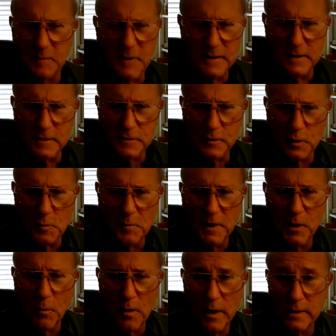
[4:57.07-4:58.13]
bend in so
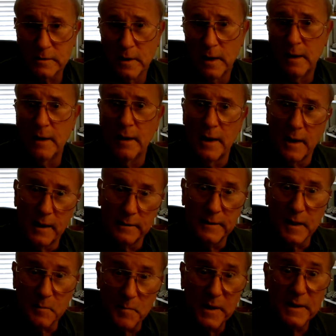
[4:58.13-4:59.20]
many ways,
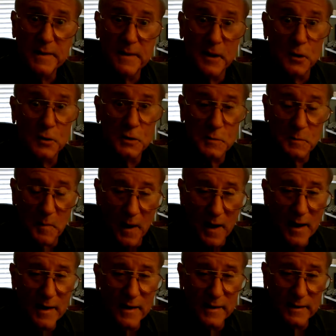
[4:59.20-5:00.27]
and they bend their
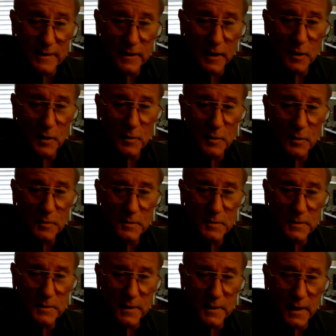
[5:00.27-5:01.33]
spine,
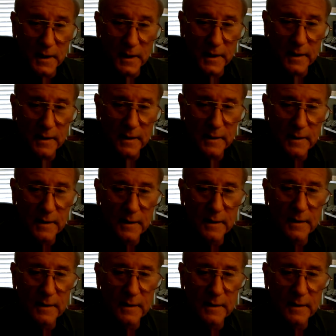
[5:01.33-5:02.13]
don't